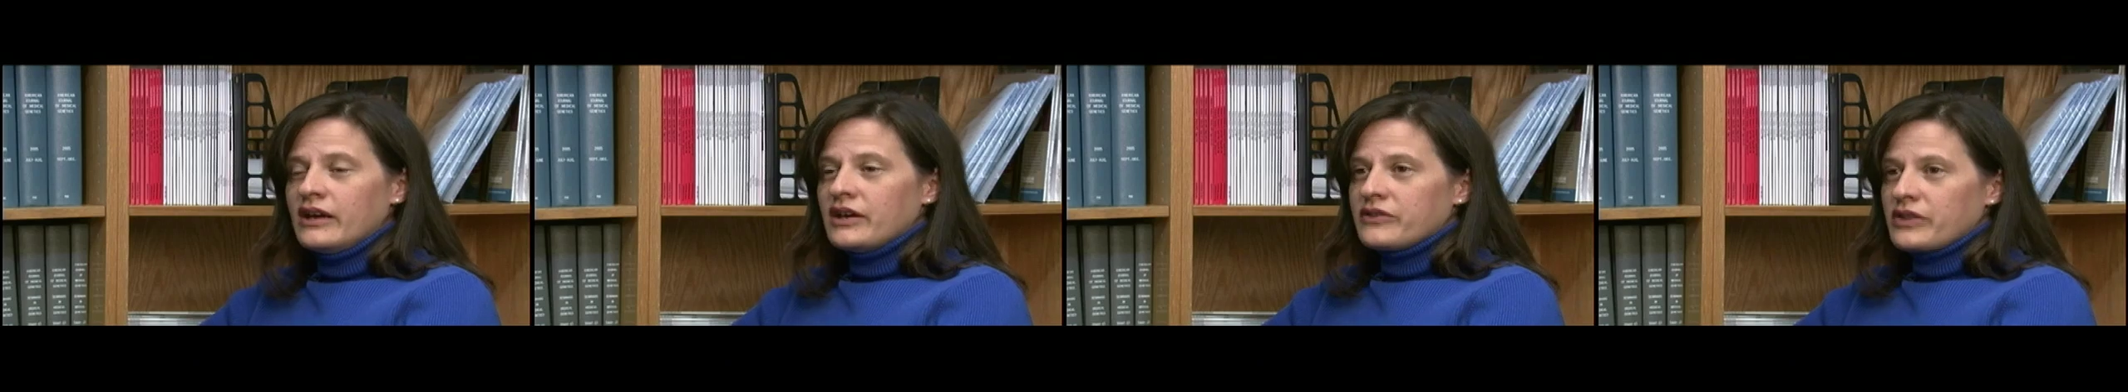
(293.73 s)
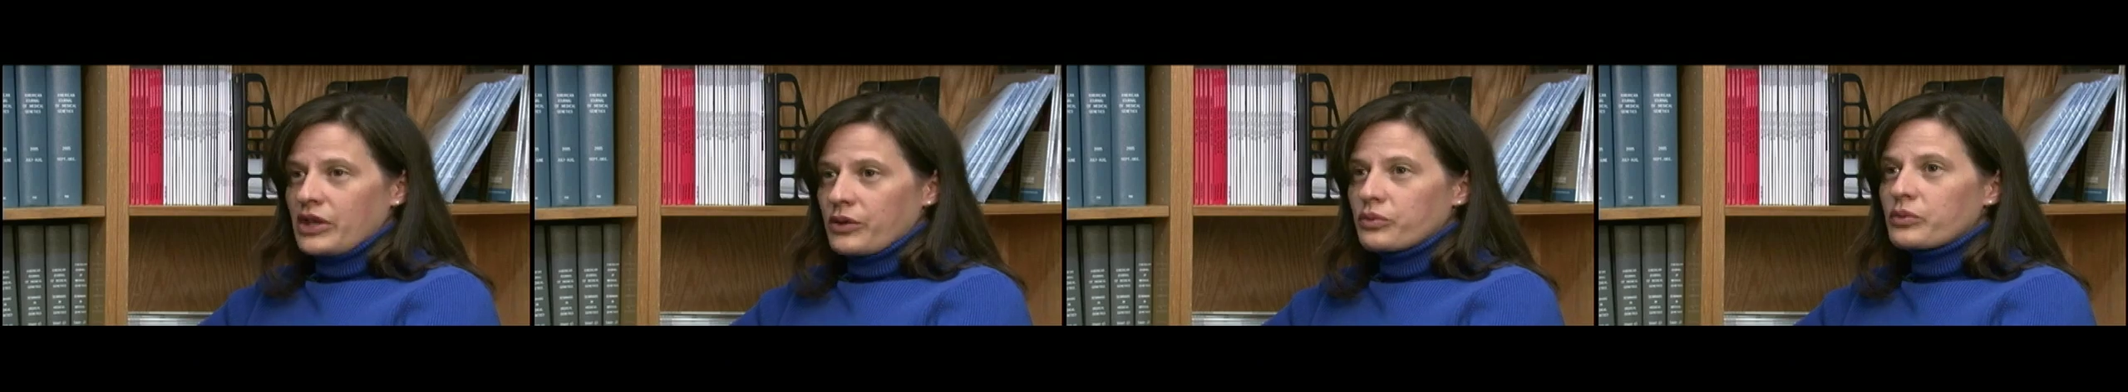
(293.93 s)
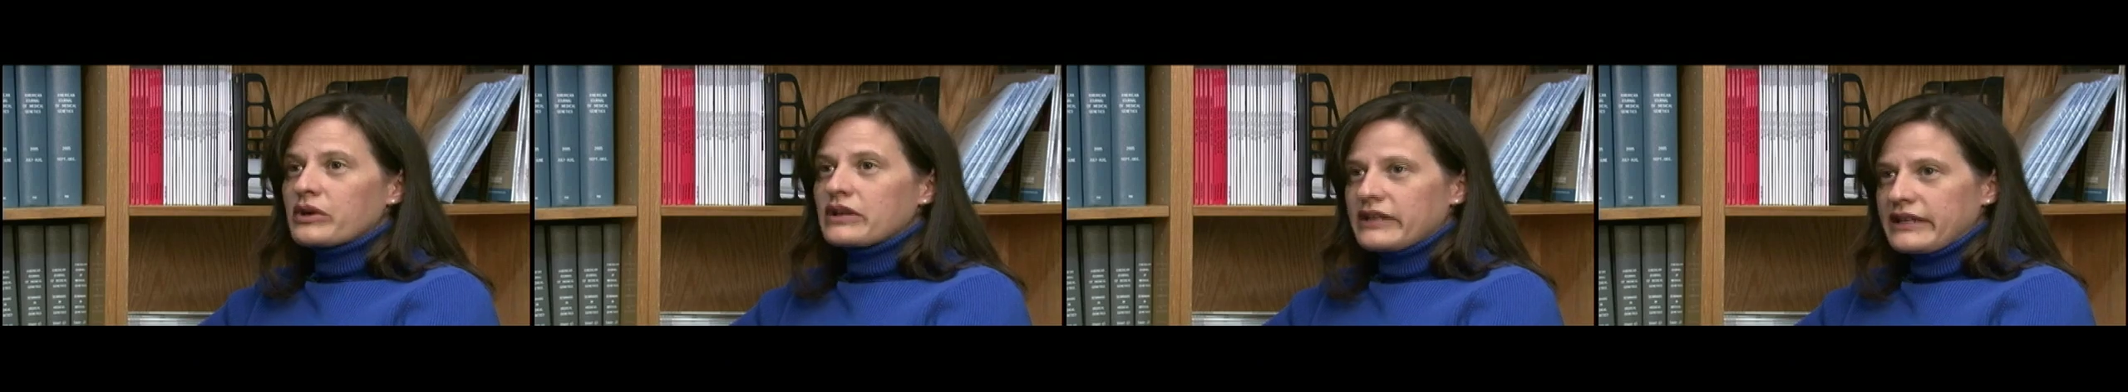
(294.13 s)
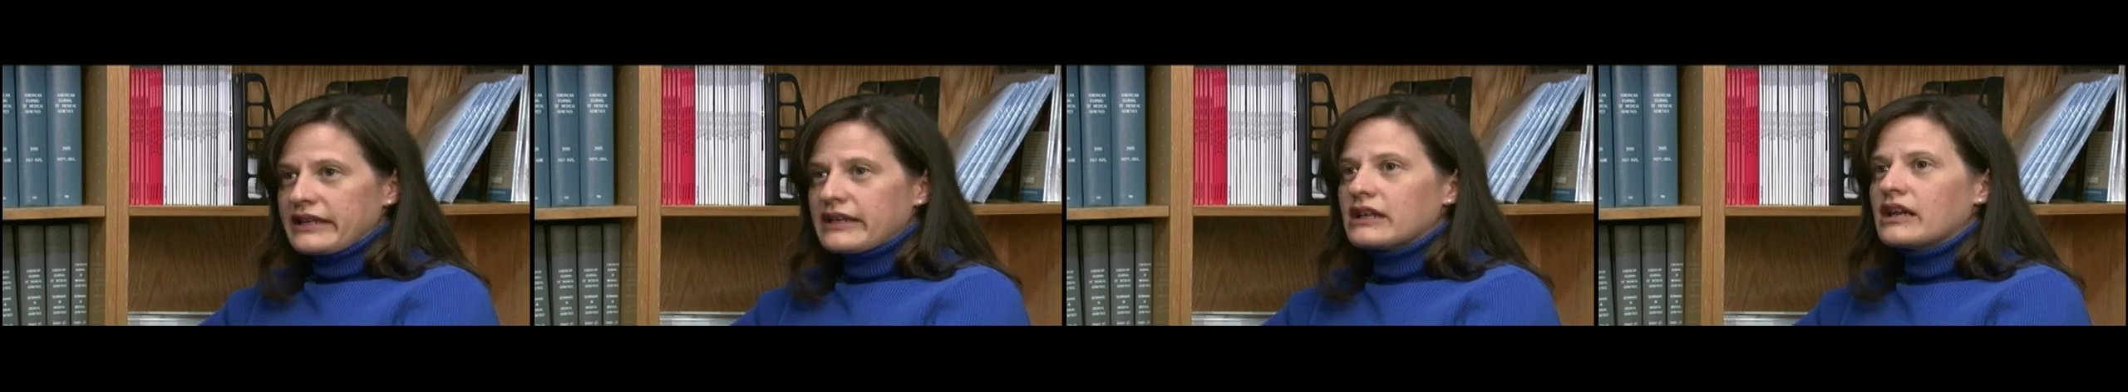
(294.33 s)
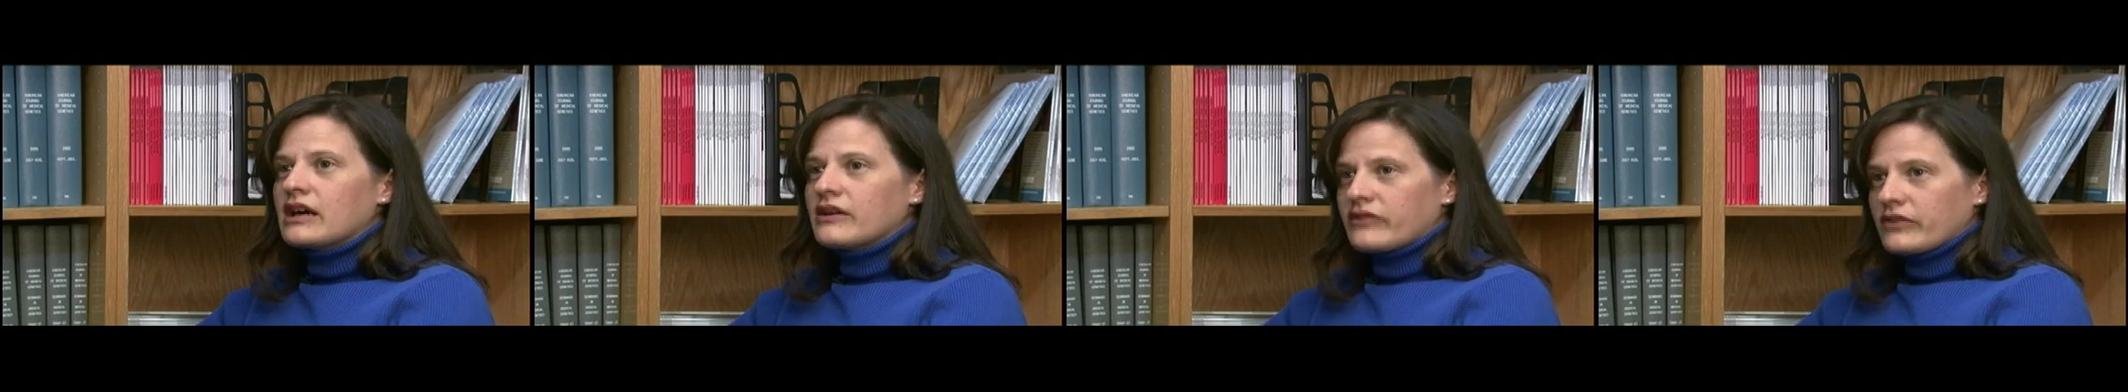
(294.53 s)
they really
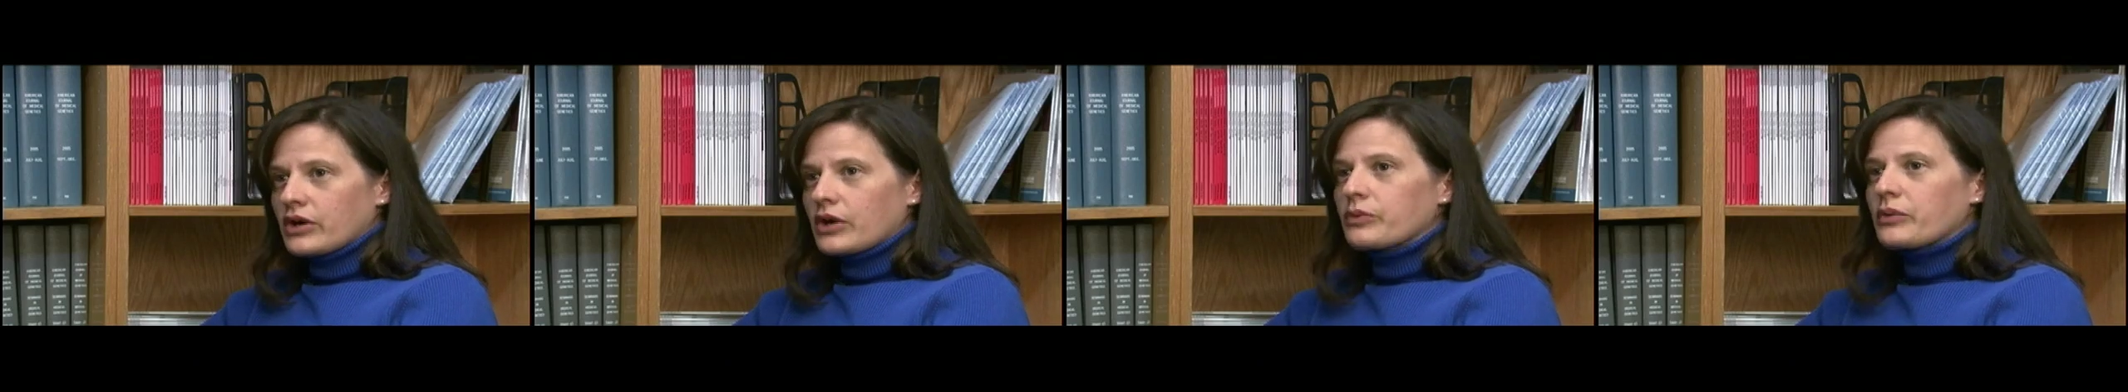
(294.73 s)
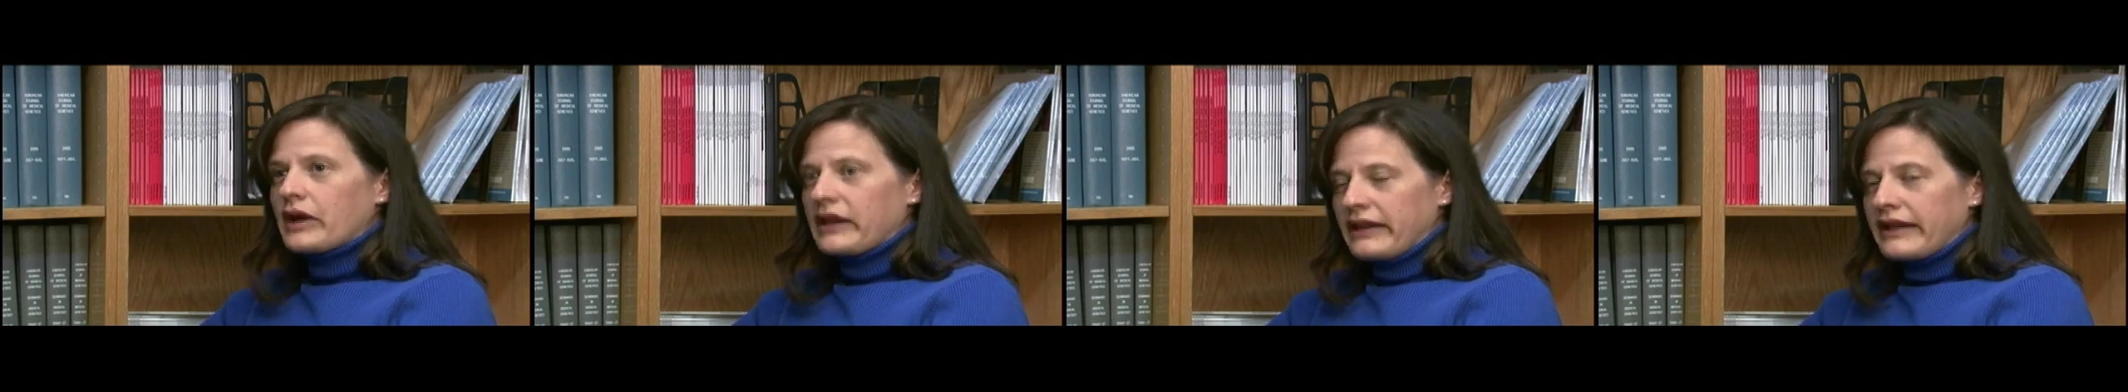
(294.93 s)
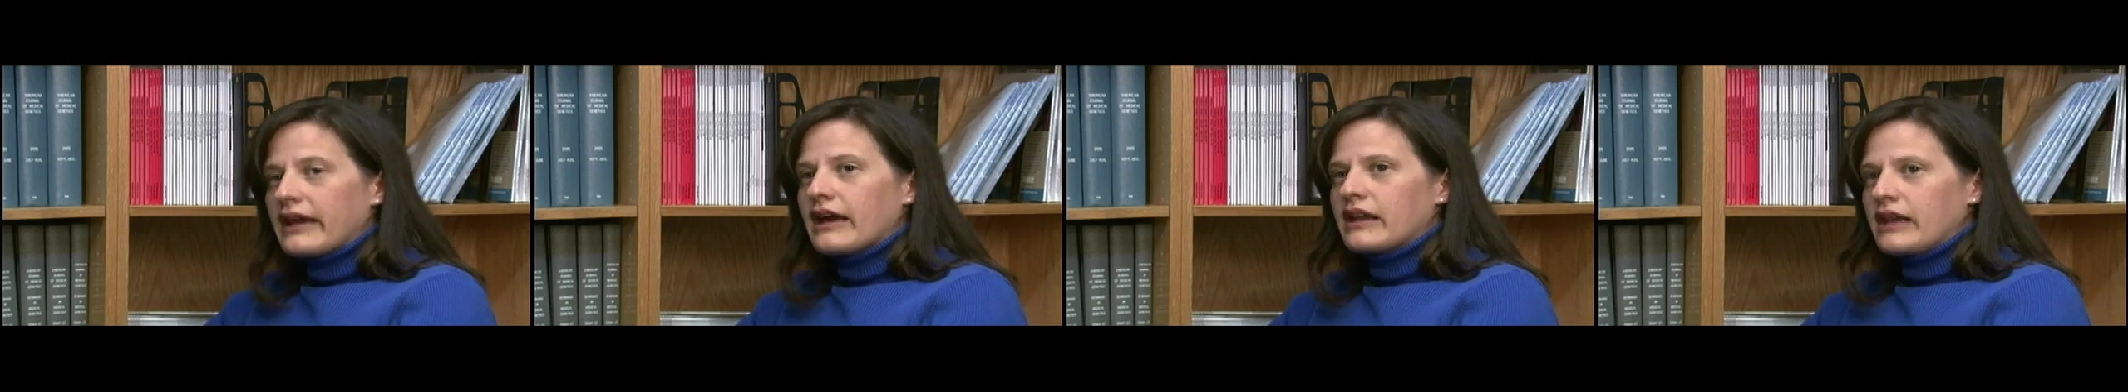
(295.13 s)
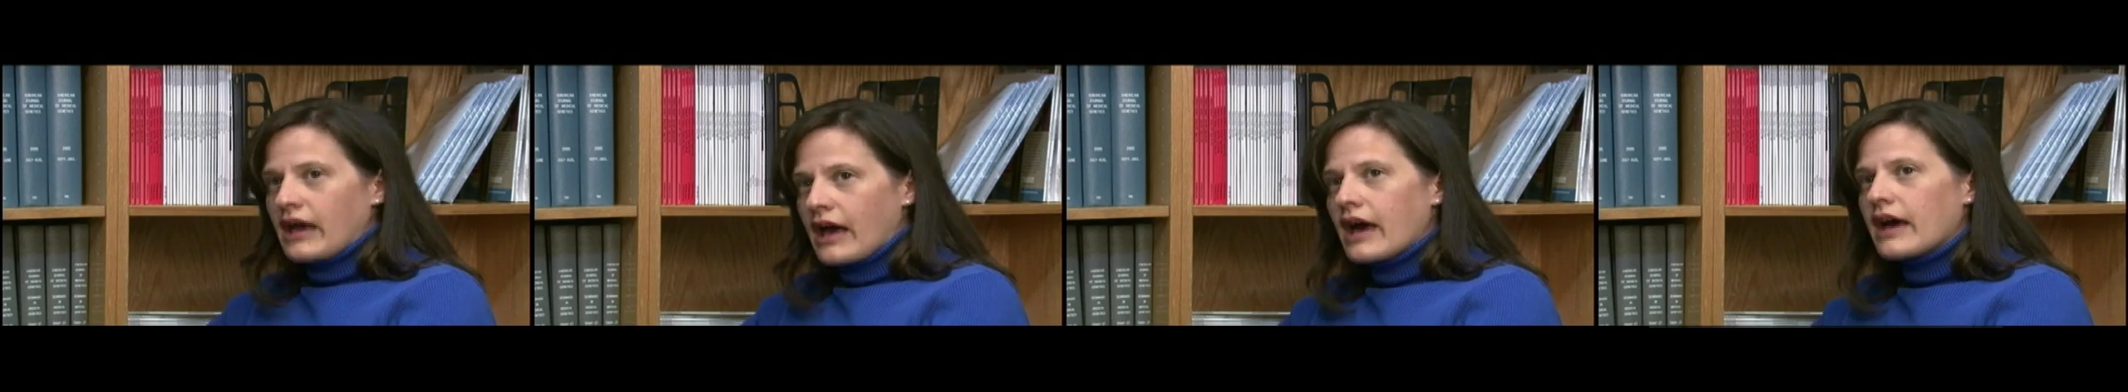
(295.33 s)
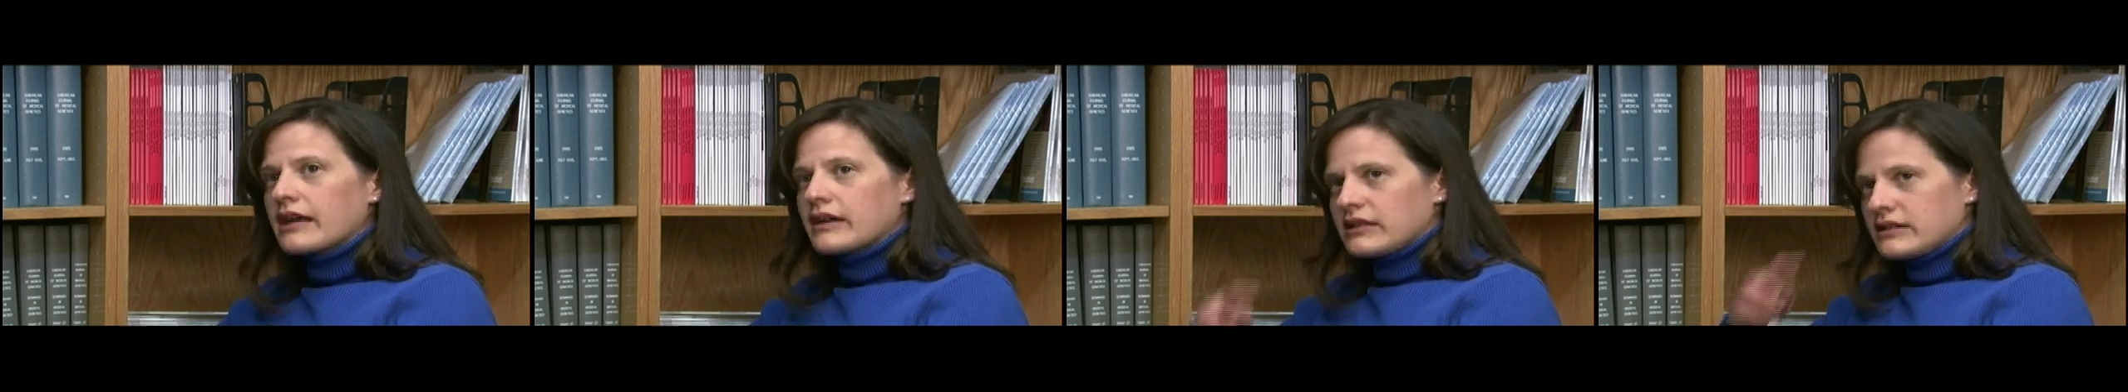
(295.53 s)
can have already
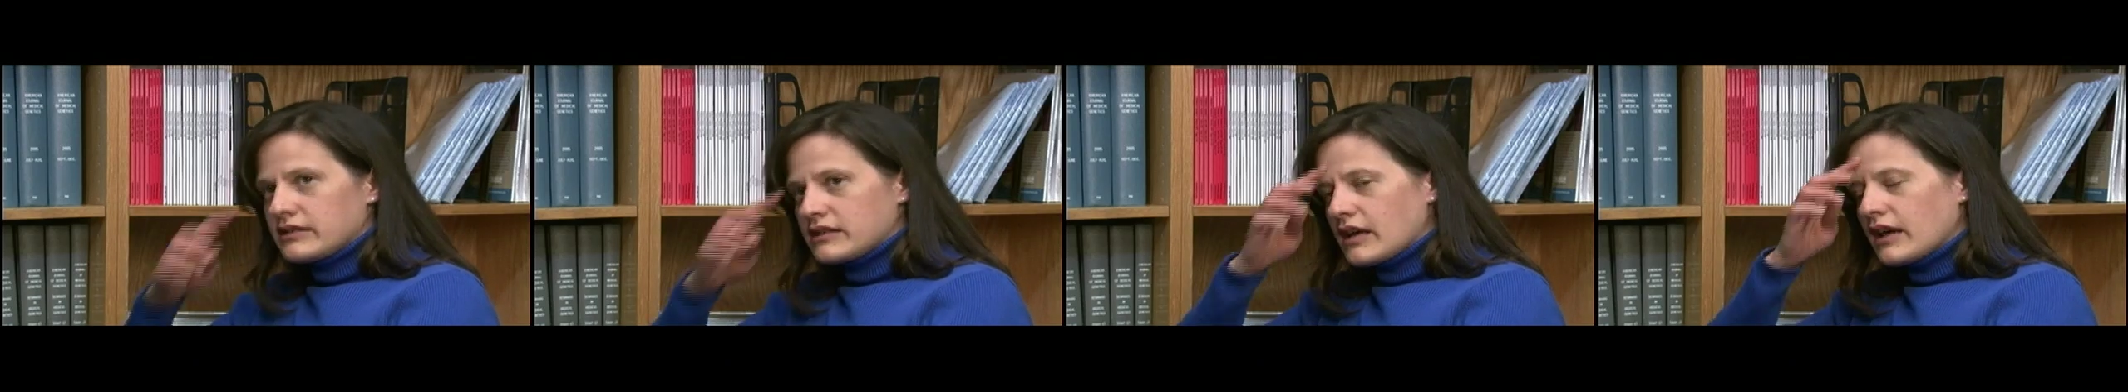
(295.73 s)
had